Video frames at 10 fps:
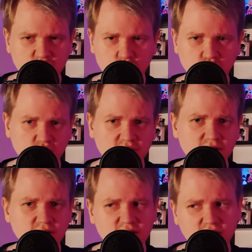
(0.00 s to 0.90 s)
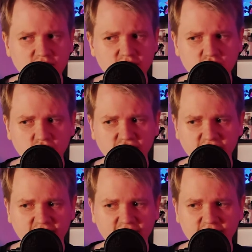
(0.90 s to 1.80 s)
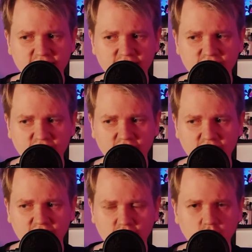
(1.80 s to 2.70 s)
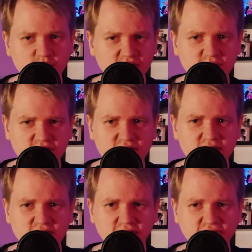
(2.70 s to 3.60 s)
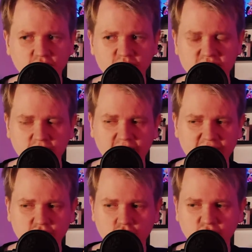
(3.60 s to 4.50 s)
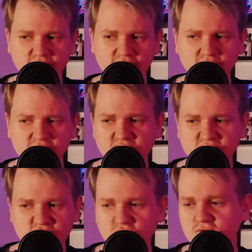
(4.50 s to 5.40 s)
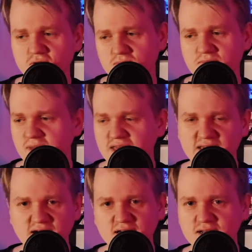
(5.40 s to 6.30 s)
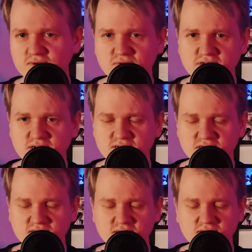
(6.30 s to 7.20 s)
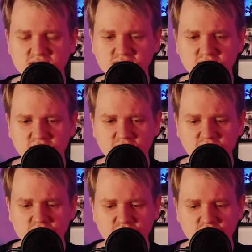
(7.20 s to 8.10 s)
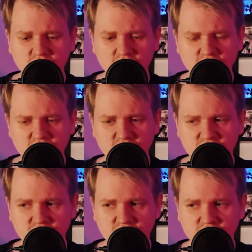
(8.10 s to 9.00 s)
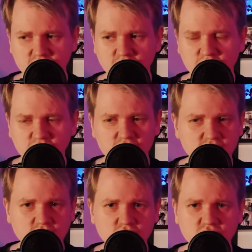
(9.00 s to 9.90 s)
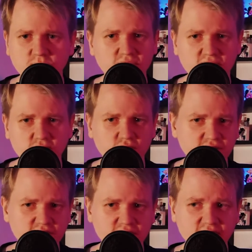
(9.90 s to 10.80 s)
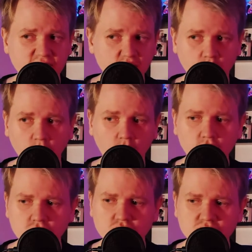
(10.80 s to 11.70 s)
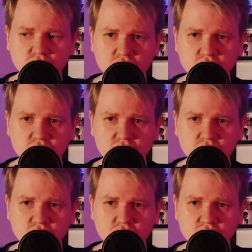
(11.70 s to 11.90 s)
drill kind of a copy ability in Forbidden Land already, so it would make it kind of redundant. So I was thinking maybe you could do something with the claws